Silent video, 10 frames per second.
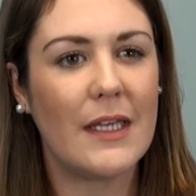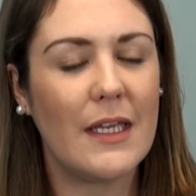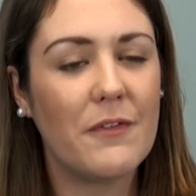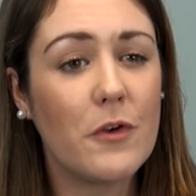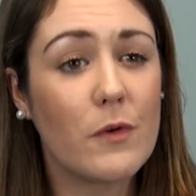
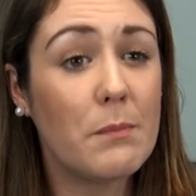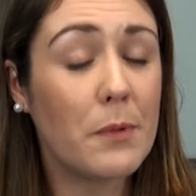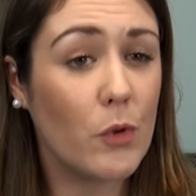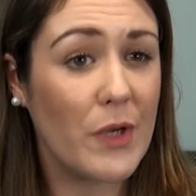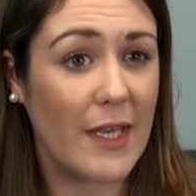If your
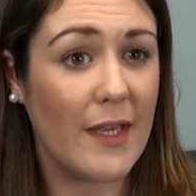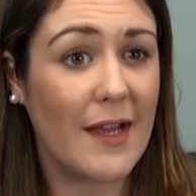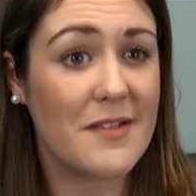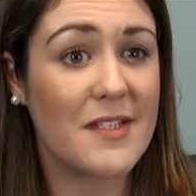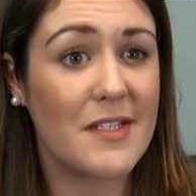employee
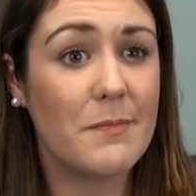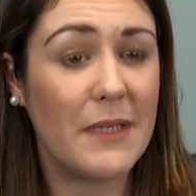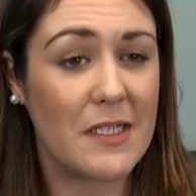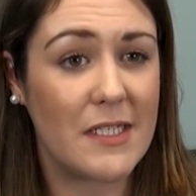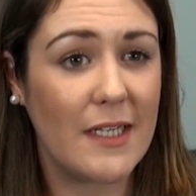has a
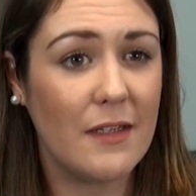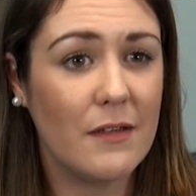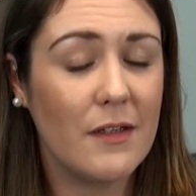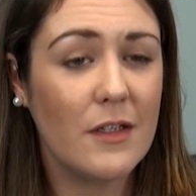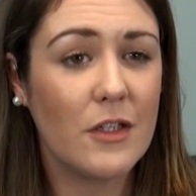disability,
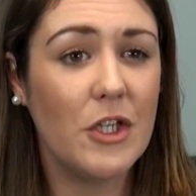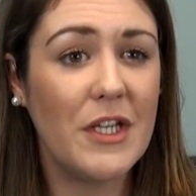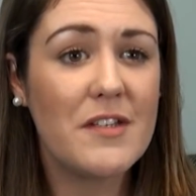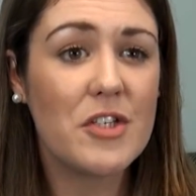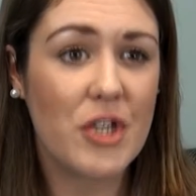you
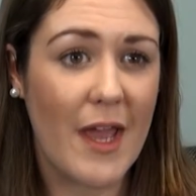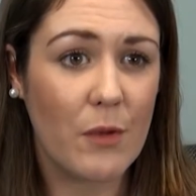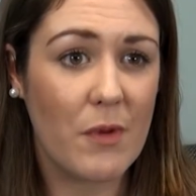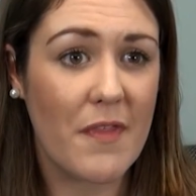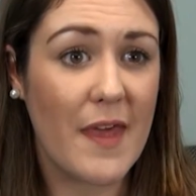need to
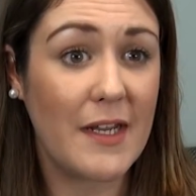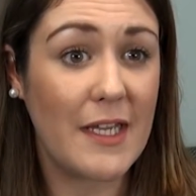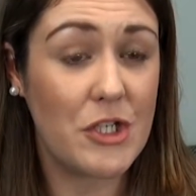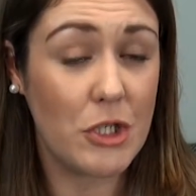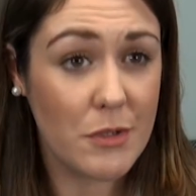check whether they
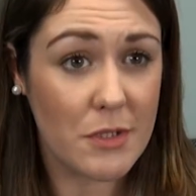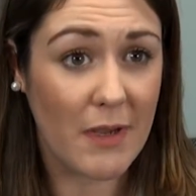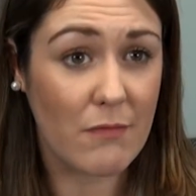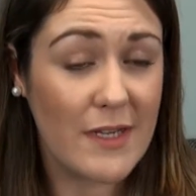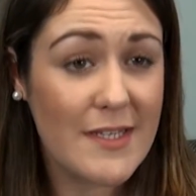need you to
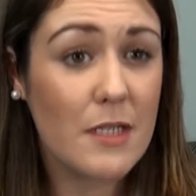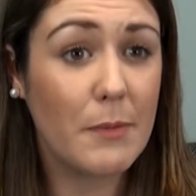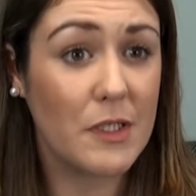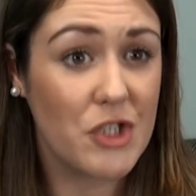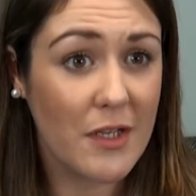make
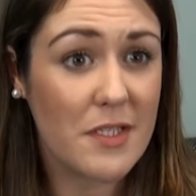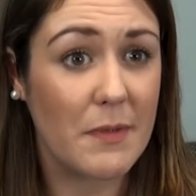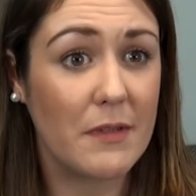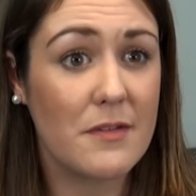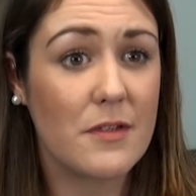reasonable
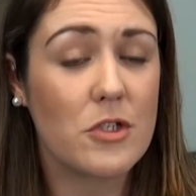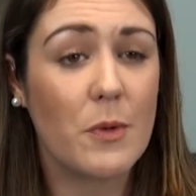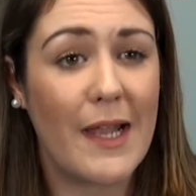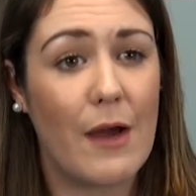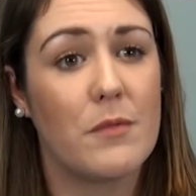adjustments
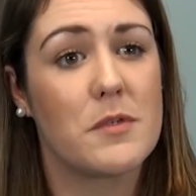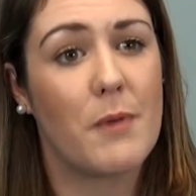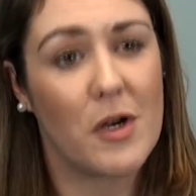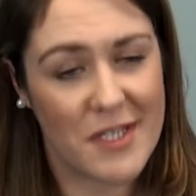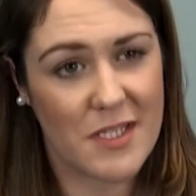to allow them to
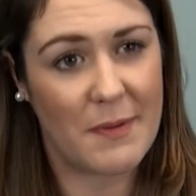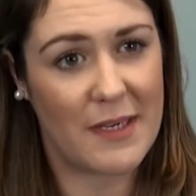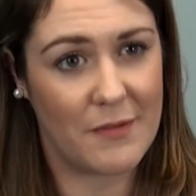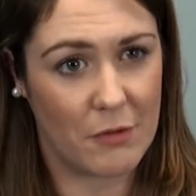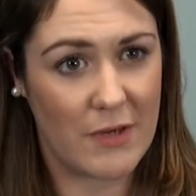
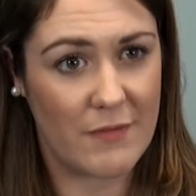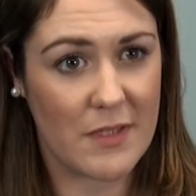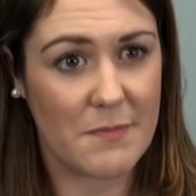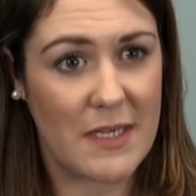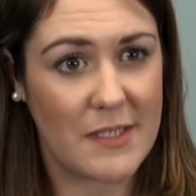participate in the
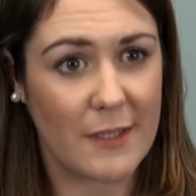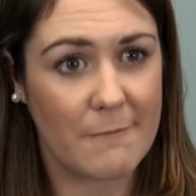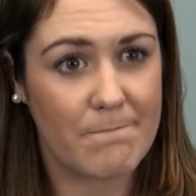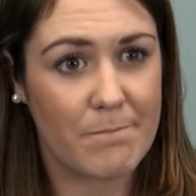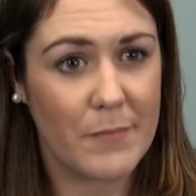grievance meeting.
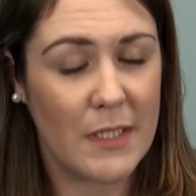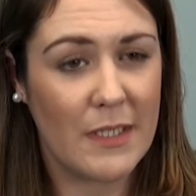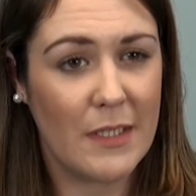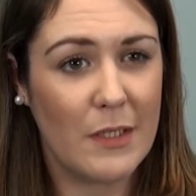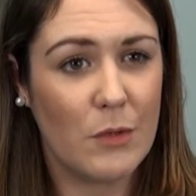
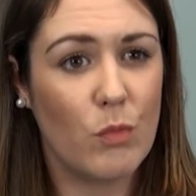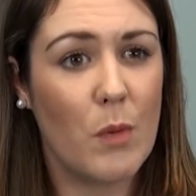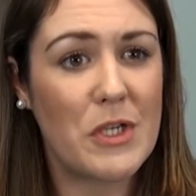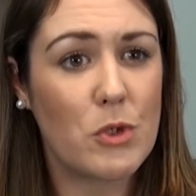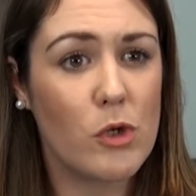
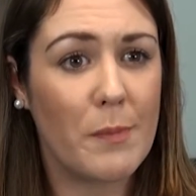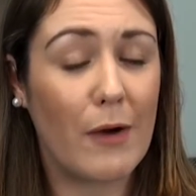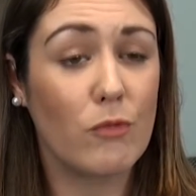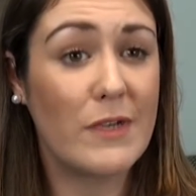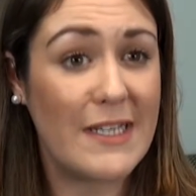When we talk
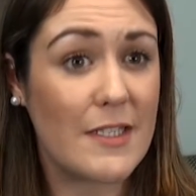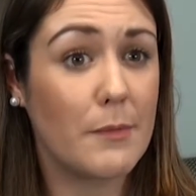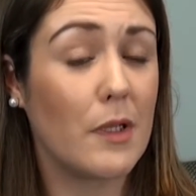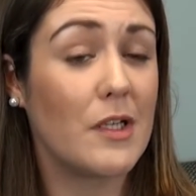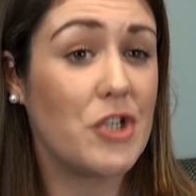about
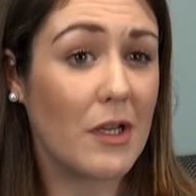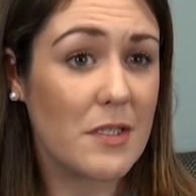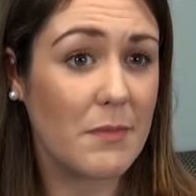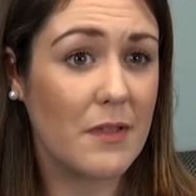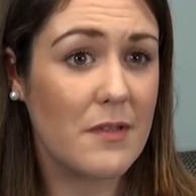reasonable
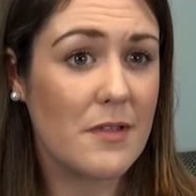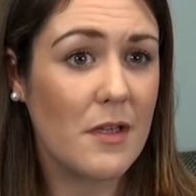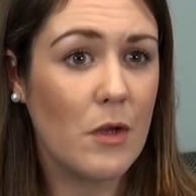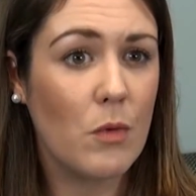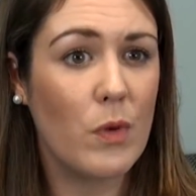adjustments,
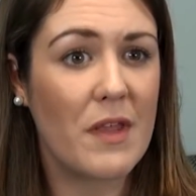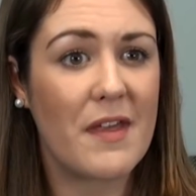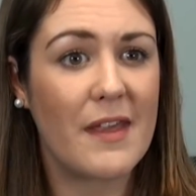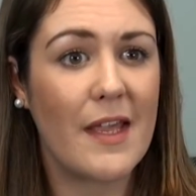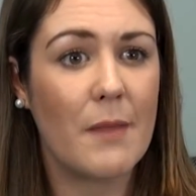we're
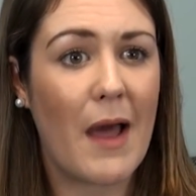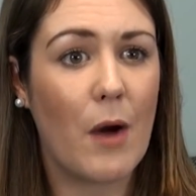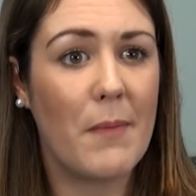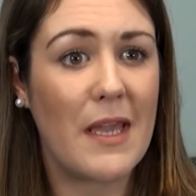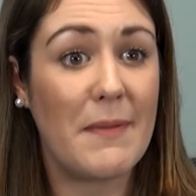thinking
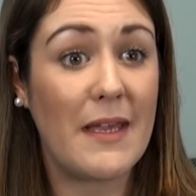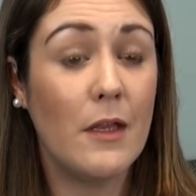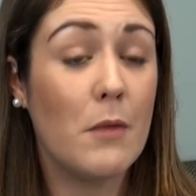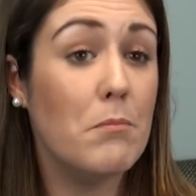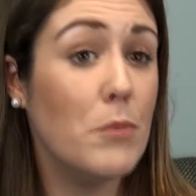about maybe
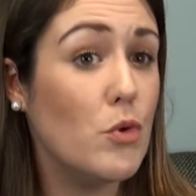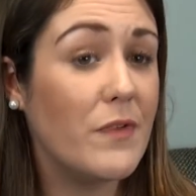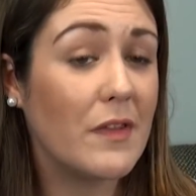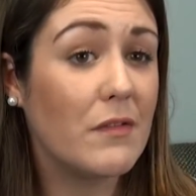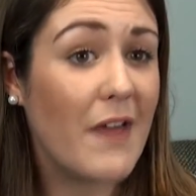
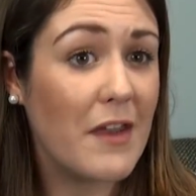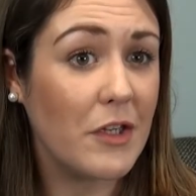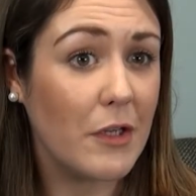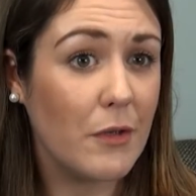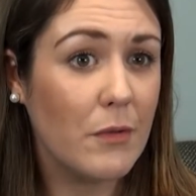moving the
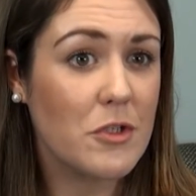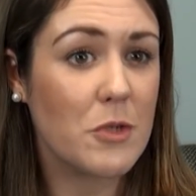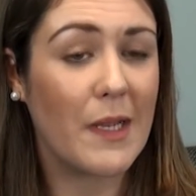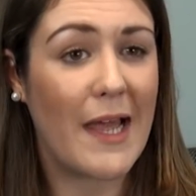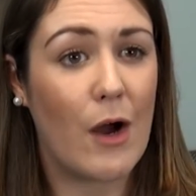venue
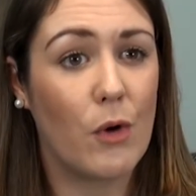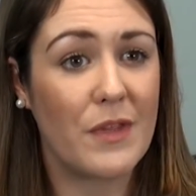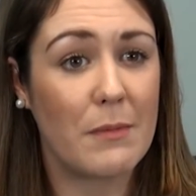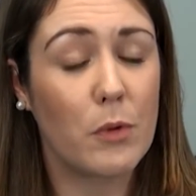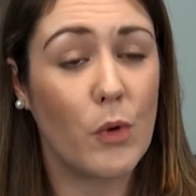to allow
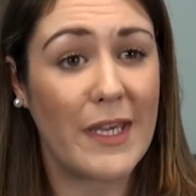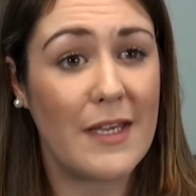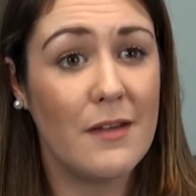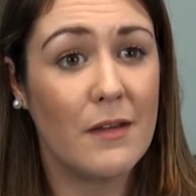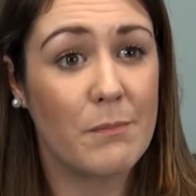the
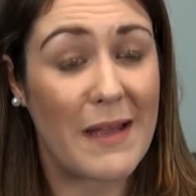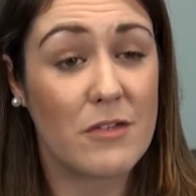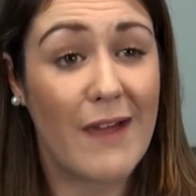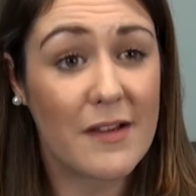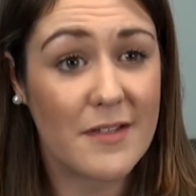employee
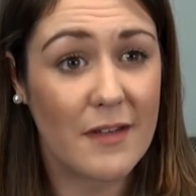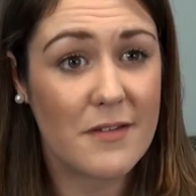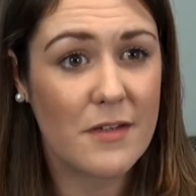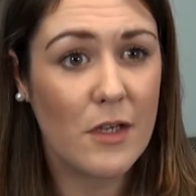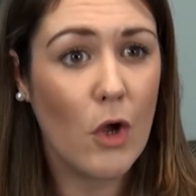better
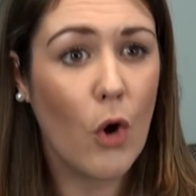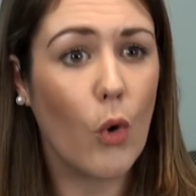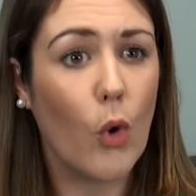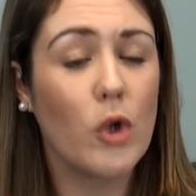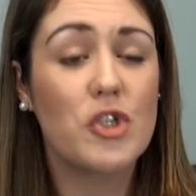access,
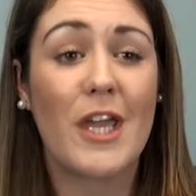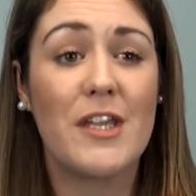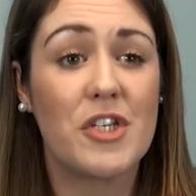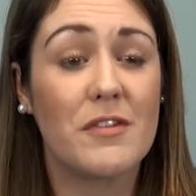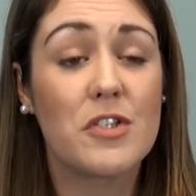or
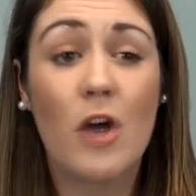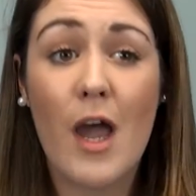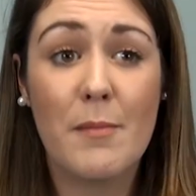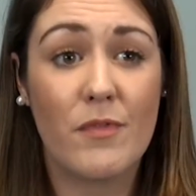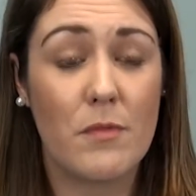changing the
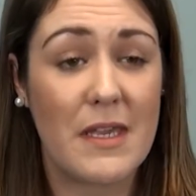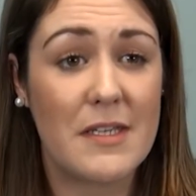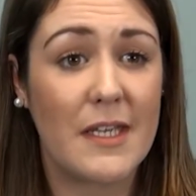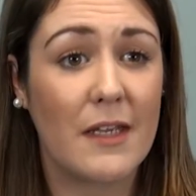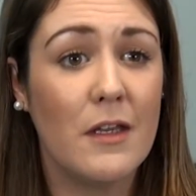time of the
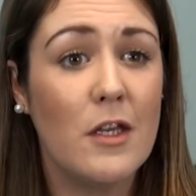meeting